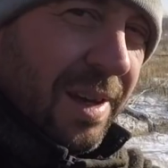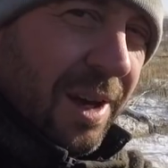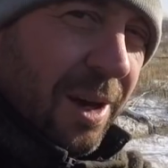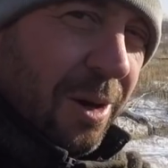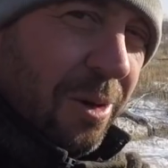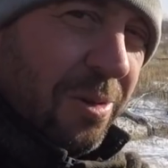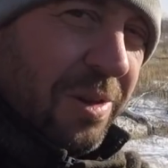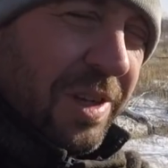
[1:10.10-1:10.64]

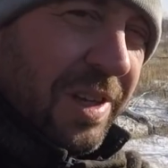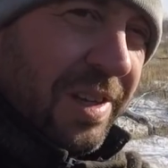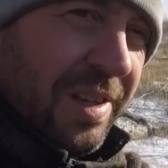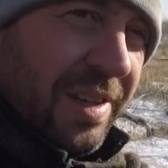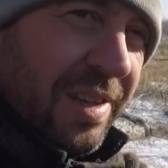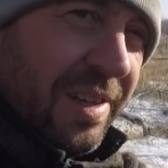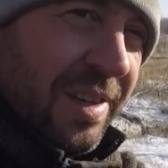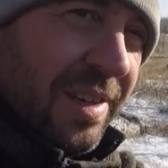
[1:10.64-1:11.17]

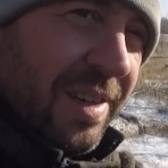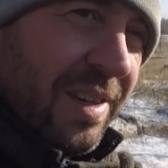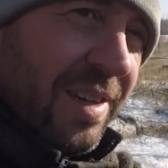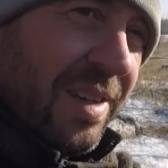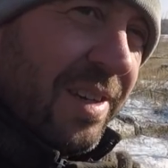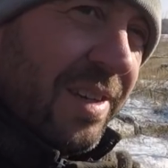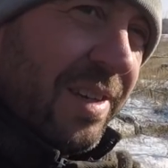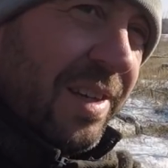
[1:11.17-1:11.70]
Okie,
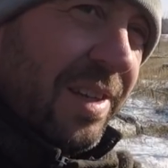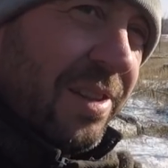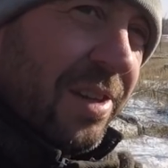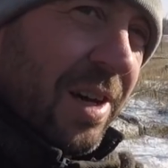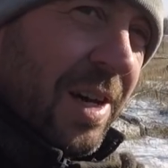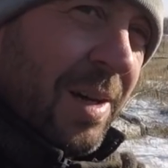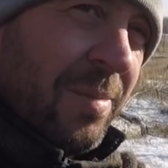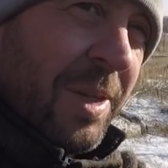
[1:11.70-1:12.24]

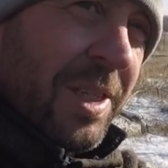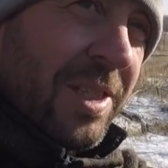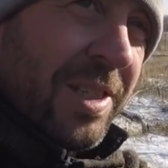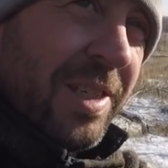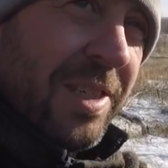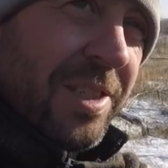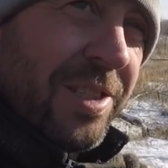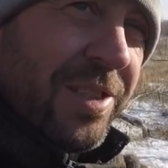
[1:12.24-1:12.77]

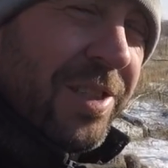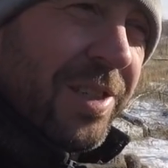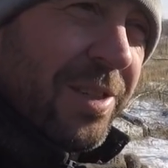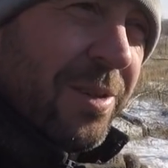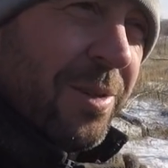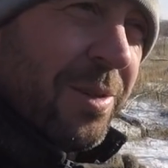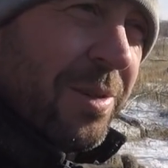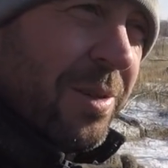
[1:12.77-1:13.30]

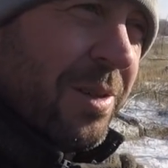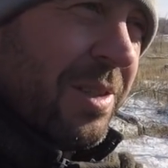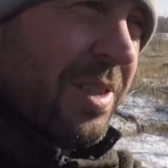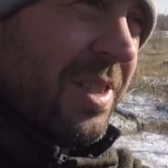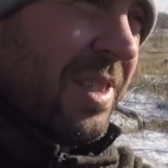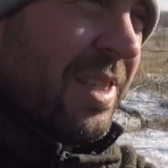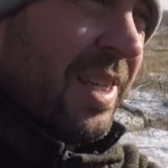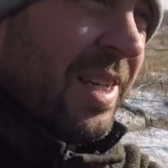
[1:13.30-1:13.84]
Itamexistico, good
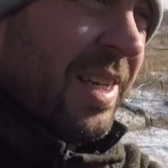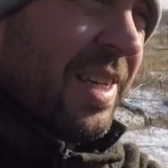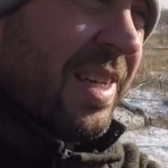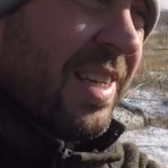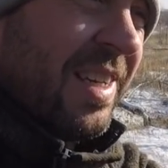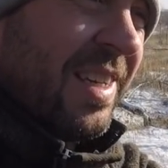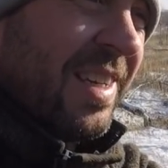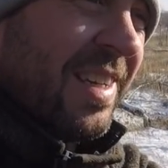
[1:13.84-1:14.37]

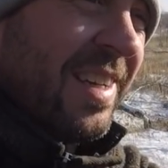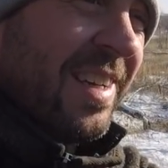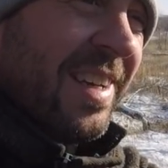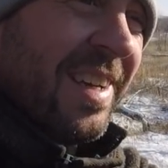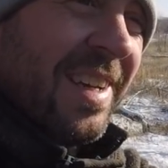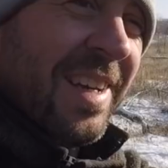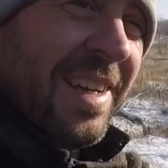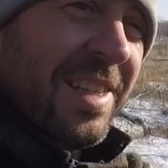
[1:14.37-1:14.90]
day.
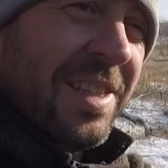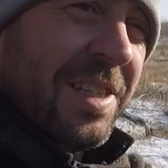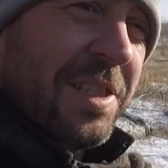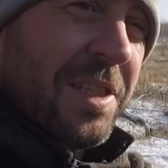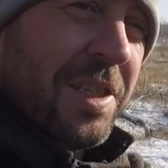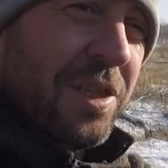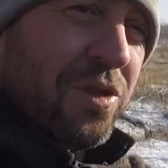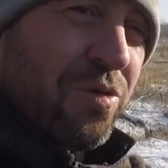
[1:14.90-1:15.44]

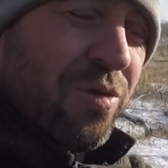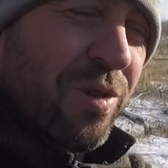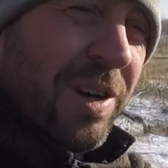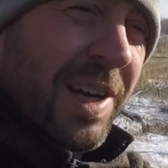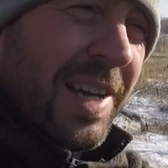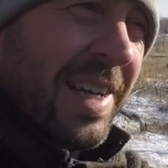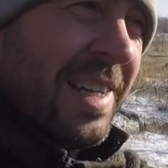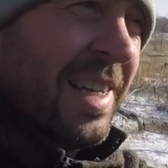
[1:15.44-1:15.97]
This is
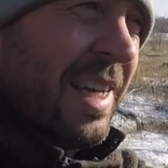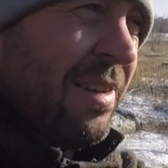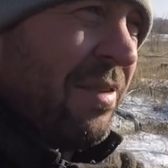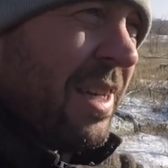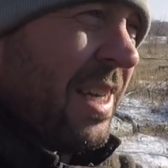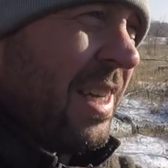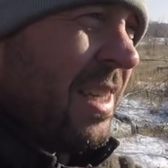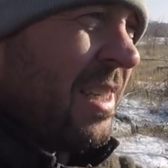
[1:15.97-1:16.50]
Ryan
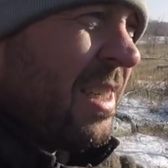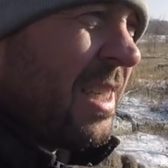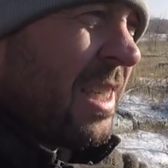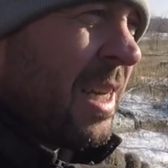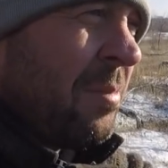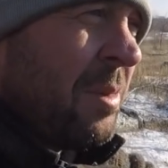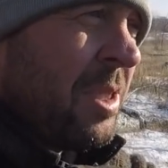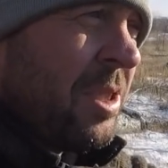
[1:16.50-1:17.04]
Heavyhead
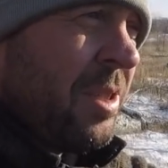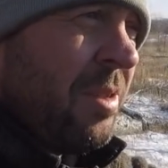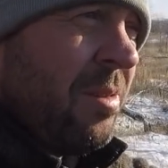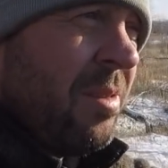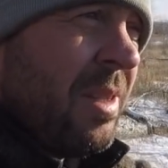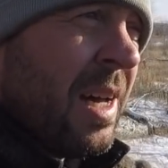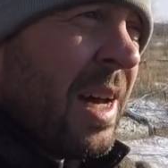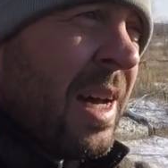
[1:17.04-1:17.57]
coming to you
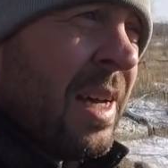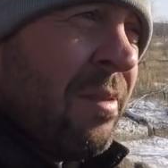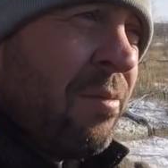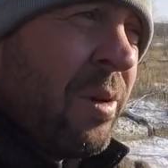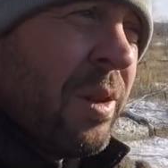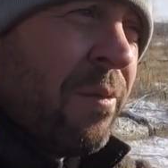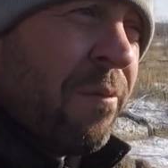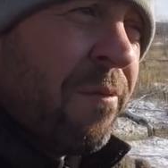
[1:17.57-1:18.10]
live
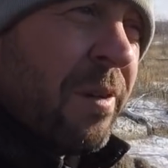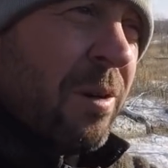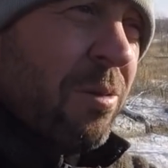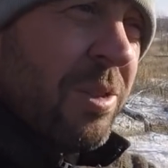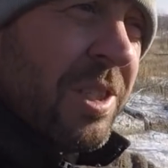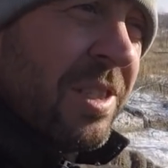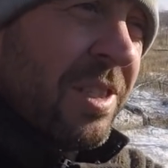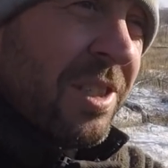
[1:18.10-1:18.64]
with
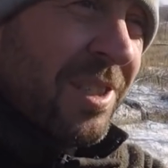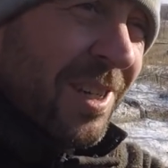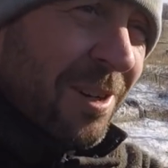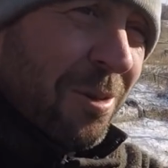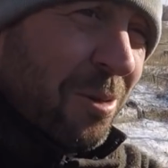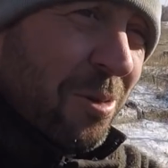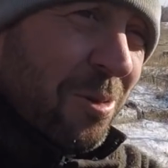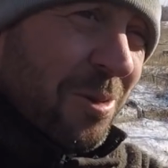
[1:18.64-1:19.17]
Frozen
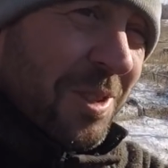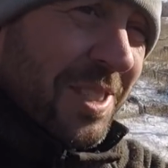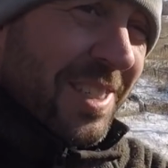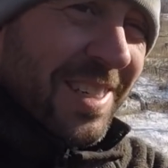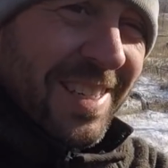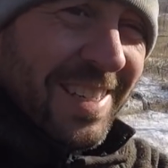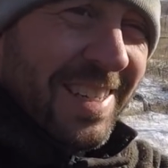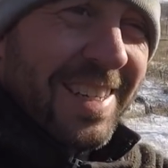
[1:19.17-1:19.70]

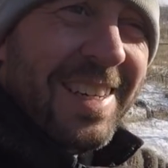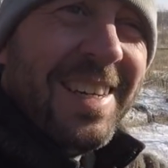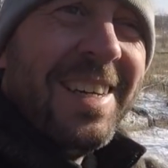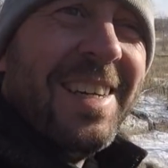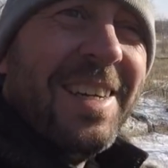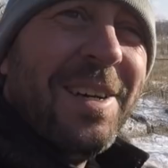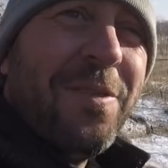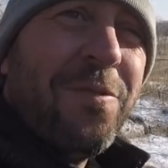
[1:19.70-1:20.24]
Toes
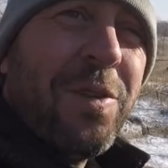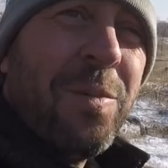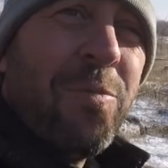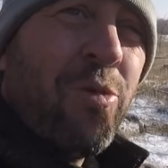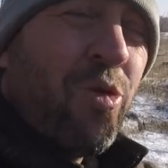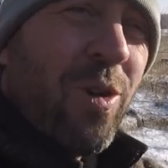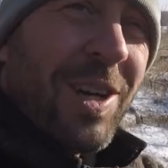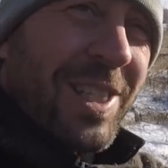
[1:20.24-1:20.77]

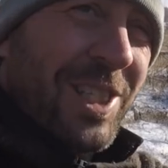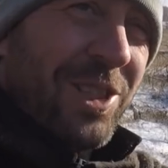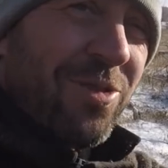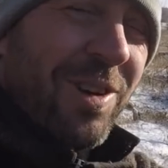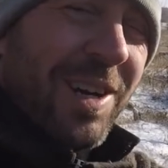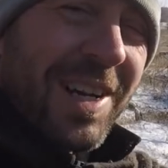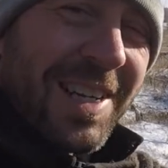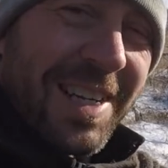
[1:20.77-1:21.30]
from Rust
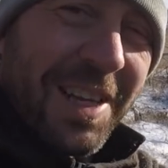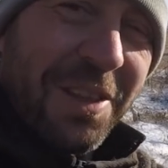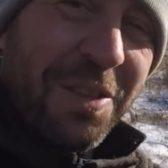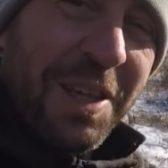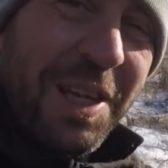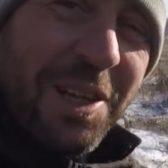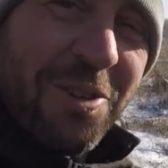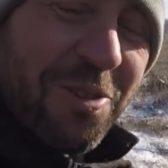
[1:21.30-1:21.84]
Rock
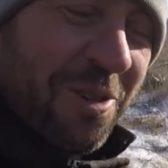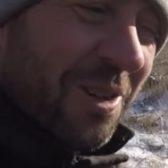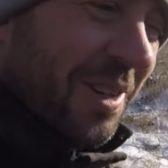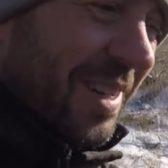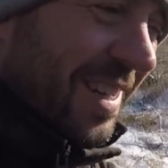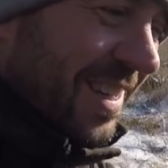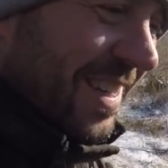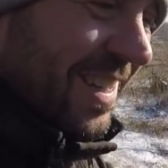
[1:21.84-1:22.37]
Cathedral